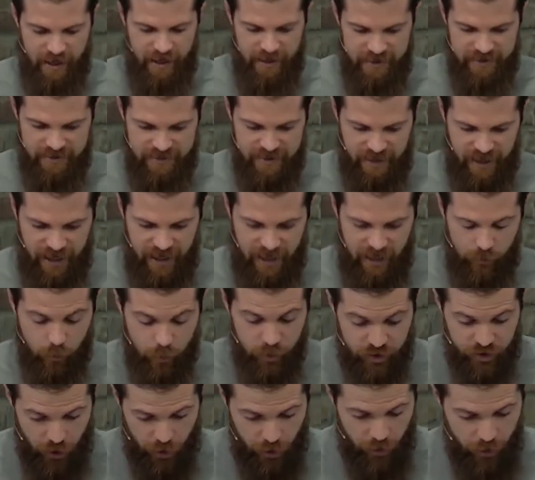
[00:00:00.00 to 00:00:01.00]
and saying,
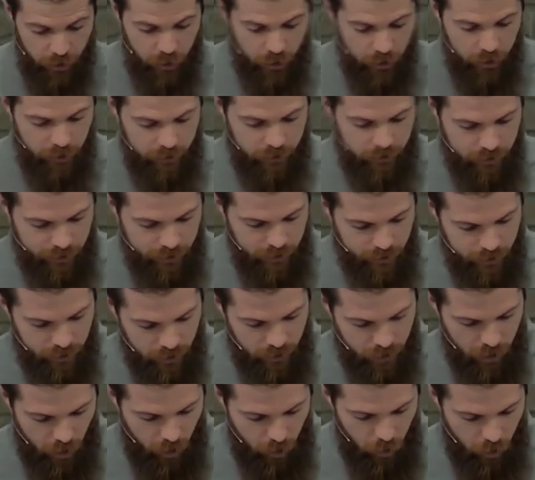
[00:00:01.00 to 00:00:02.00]
Return,
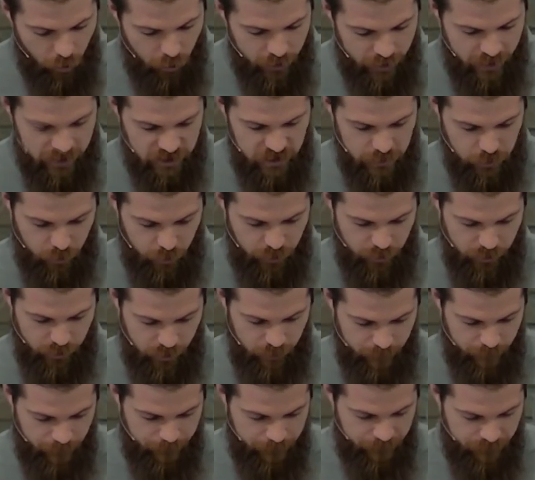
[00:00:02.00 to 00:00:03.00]
O
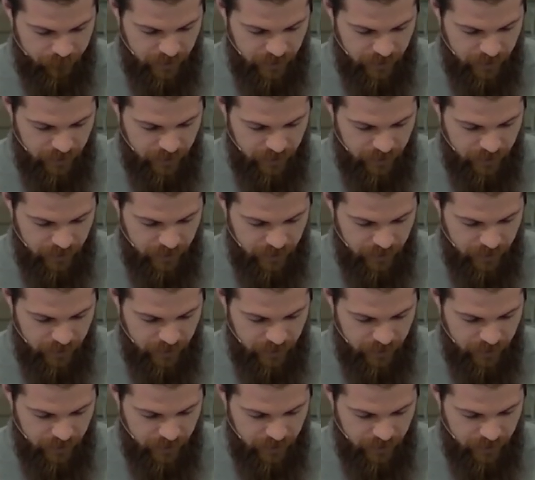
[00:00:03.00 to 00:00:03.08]
Israel,